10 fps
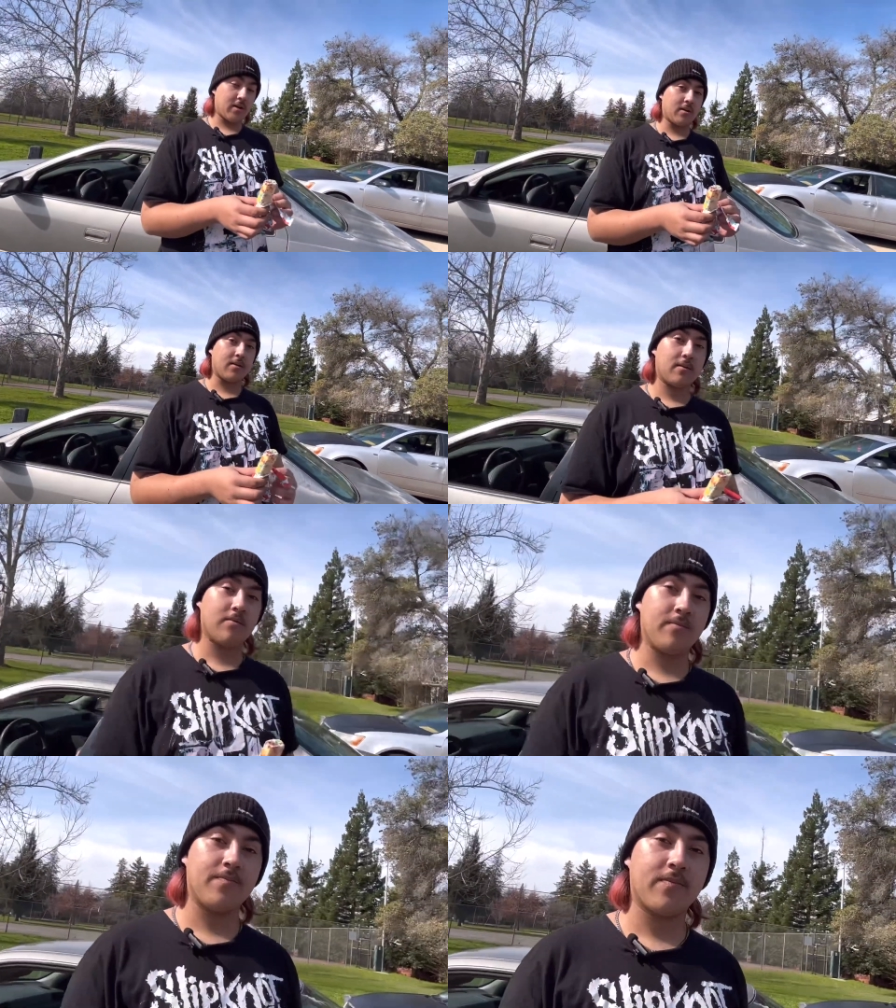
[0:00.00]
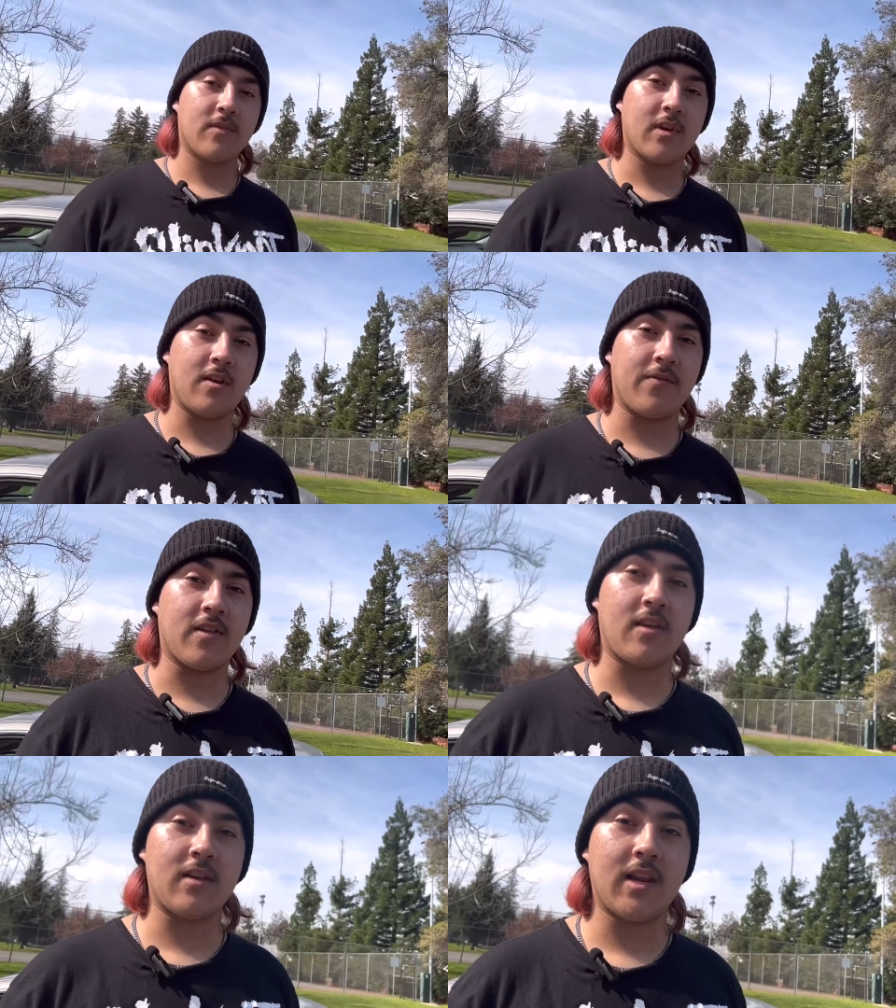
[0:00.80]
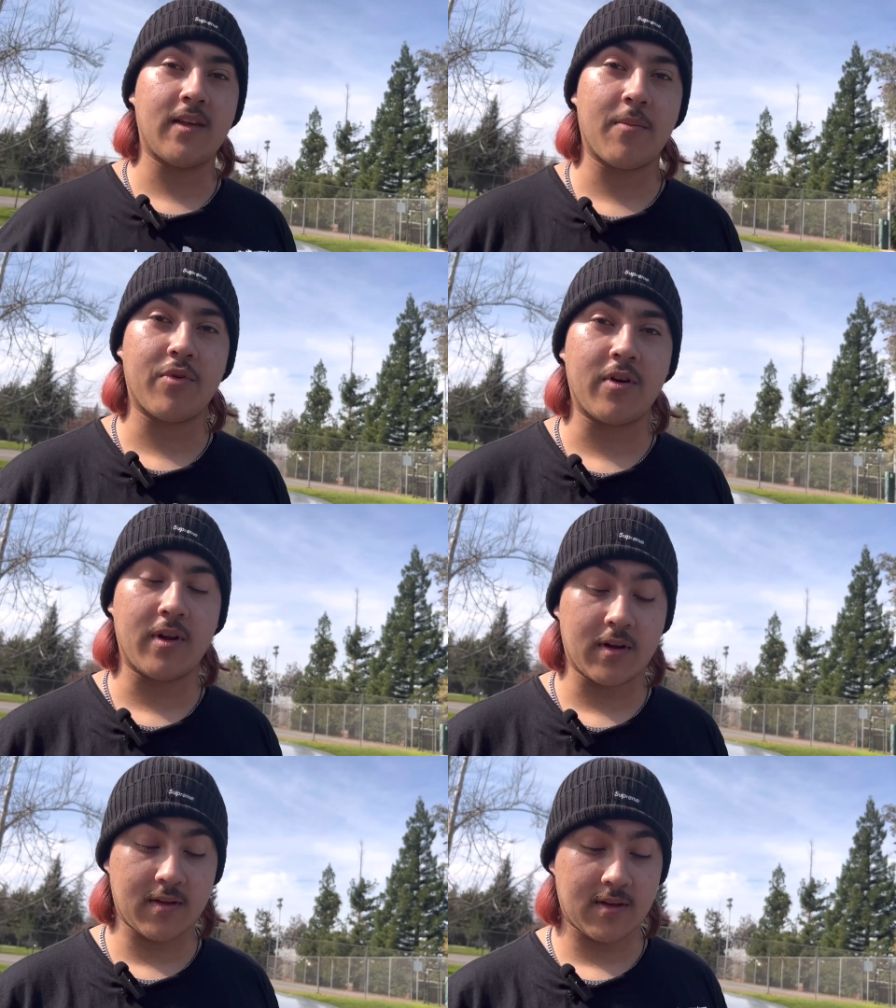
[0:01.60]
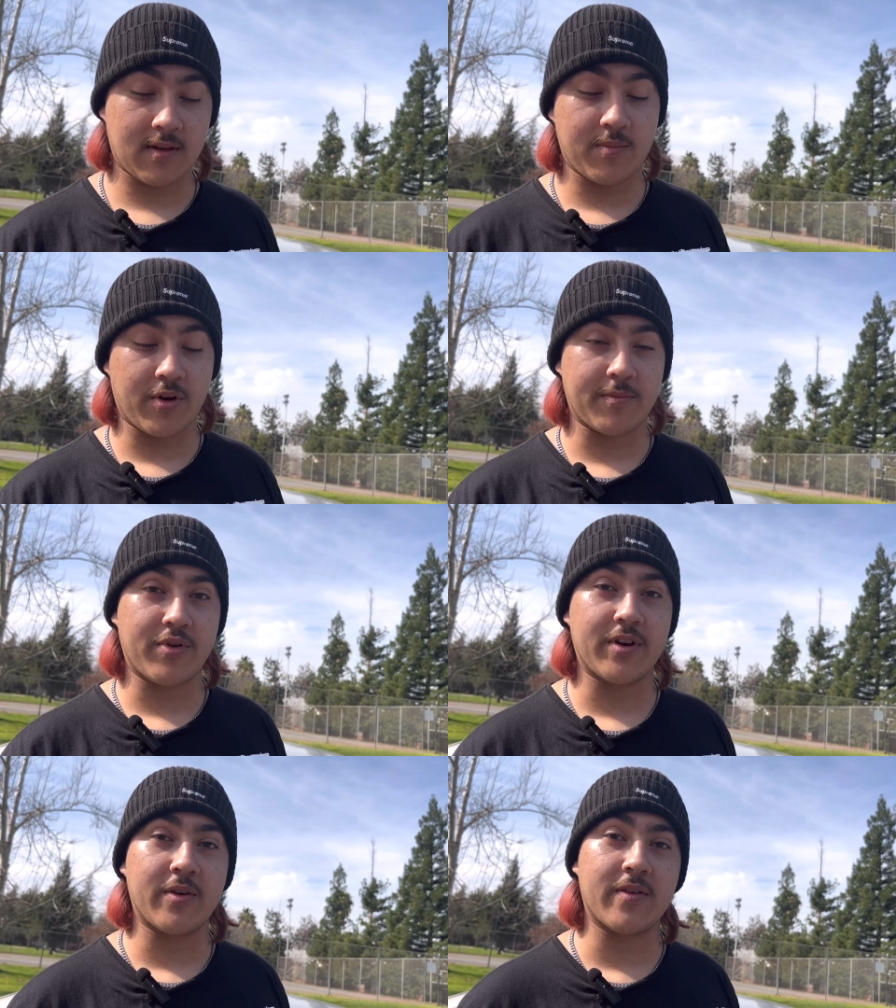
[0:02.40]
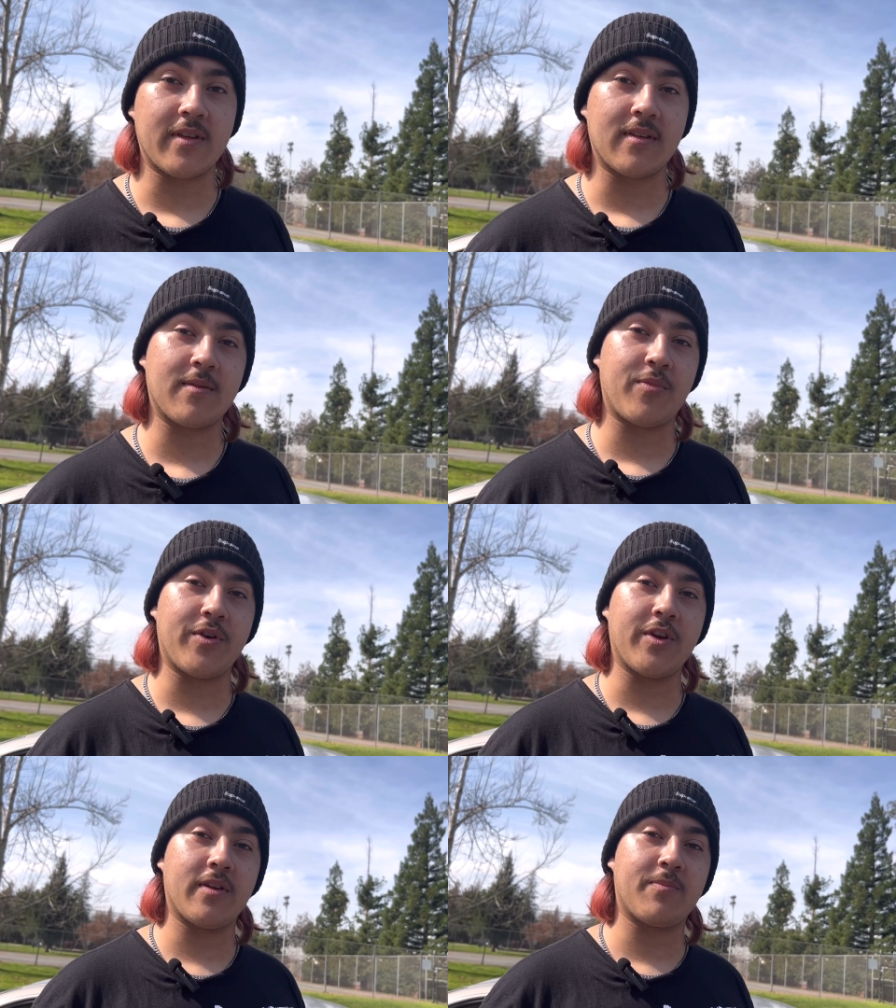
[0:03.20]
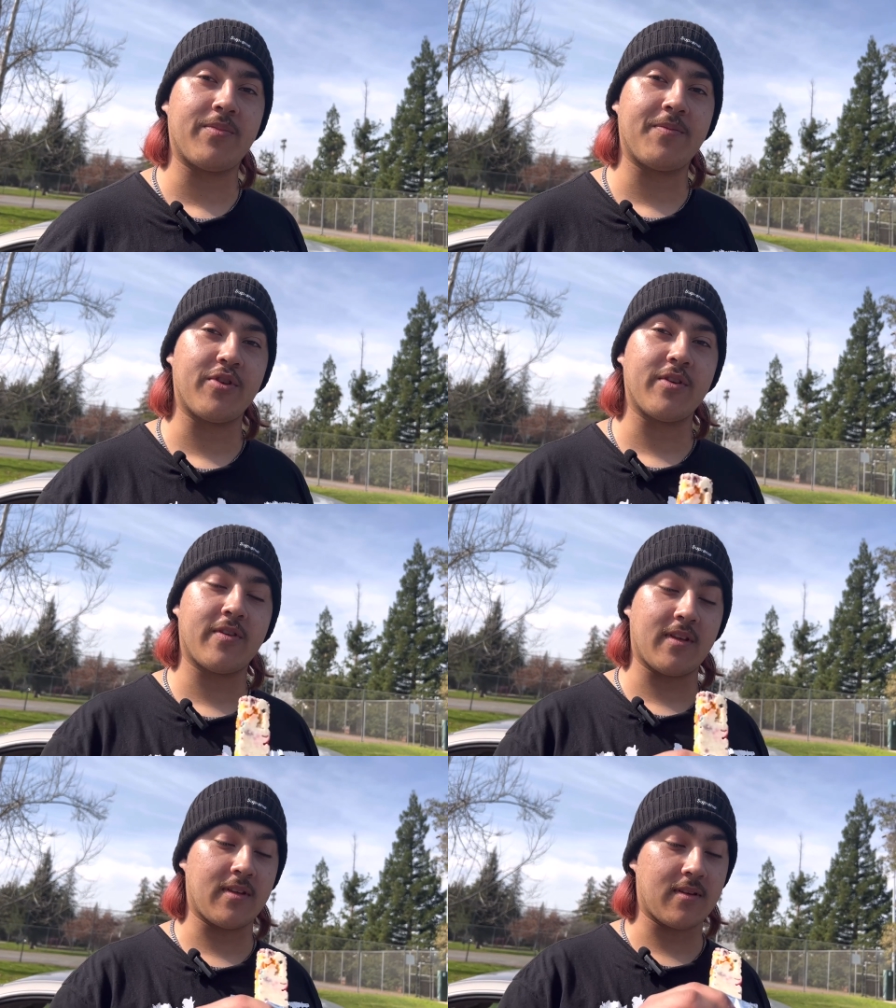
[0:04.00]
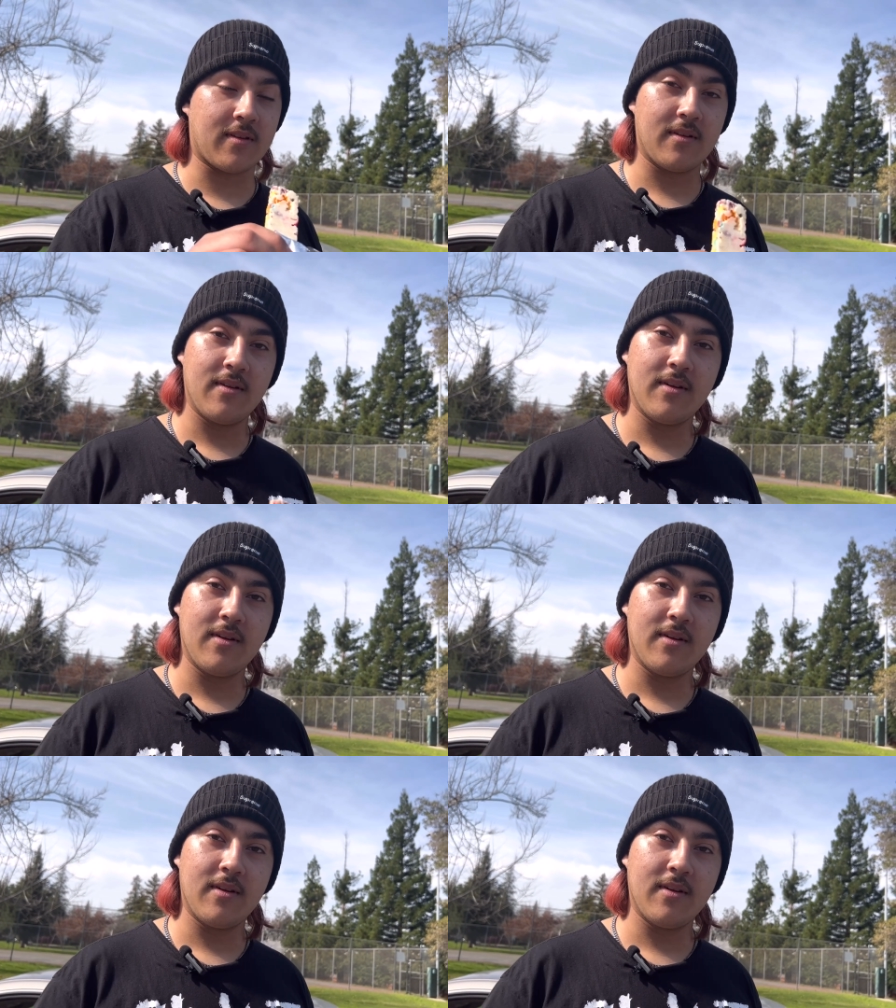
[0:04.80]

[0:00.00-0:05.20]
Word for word: in a in a facility that products pr produces produce produces